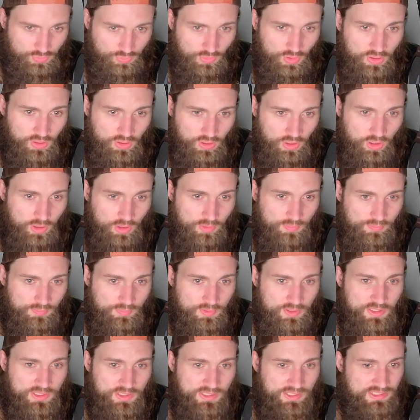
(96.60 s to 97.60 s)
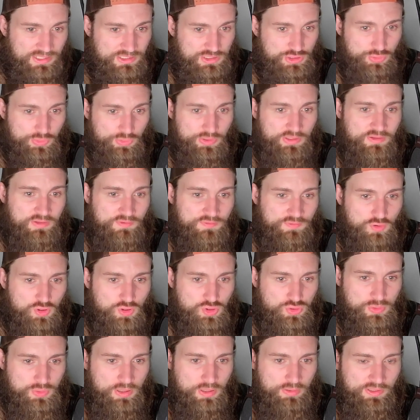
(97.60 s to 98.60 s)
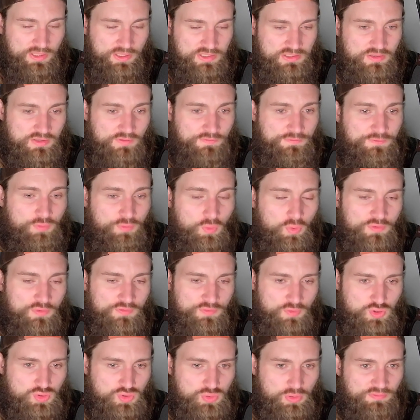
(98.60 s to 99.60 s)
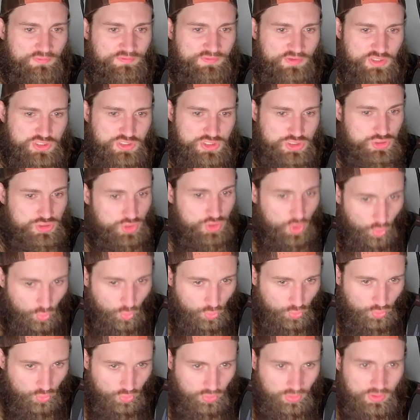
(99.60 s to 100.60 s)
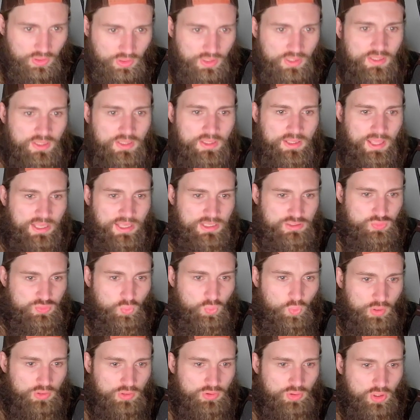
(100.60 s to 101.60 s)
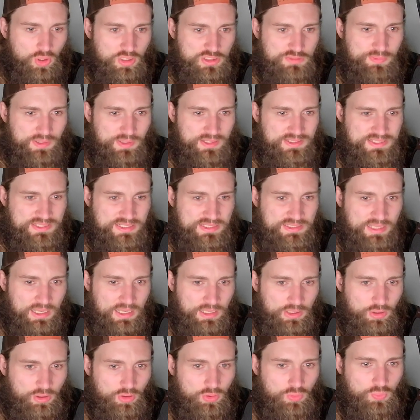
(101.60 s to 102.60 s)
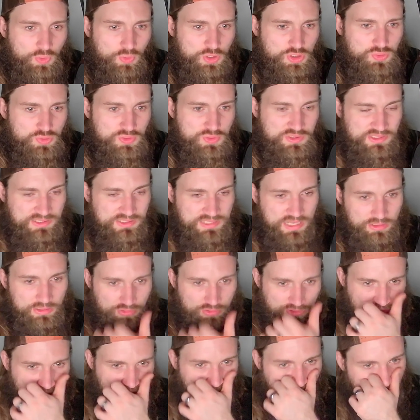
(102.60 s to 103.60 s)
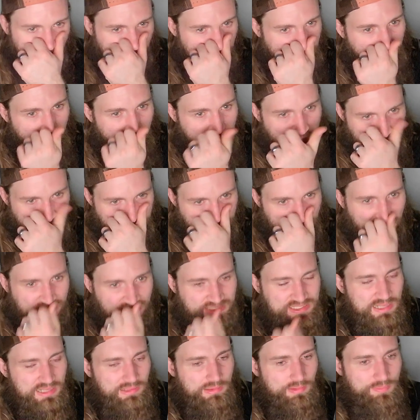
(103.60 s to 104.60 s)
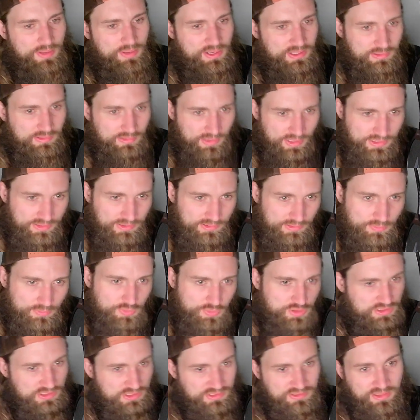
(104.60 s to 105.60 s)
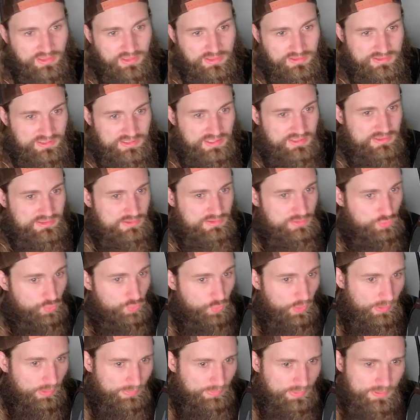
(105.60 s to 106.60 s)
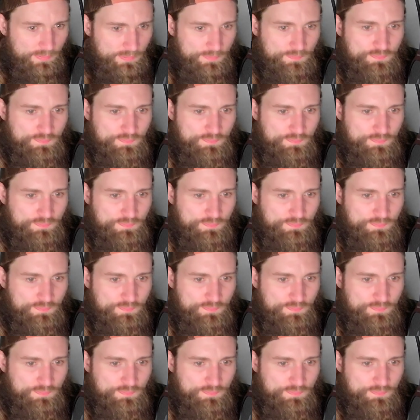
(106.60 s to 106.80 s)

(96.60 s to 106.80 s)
He has 3 in the first round. He has 4 first round finishes total. Has 1 loss by TKO, which was a doctor stoppage by Jack Della Maddalena, which I think says quite a bit.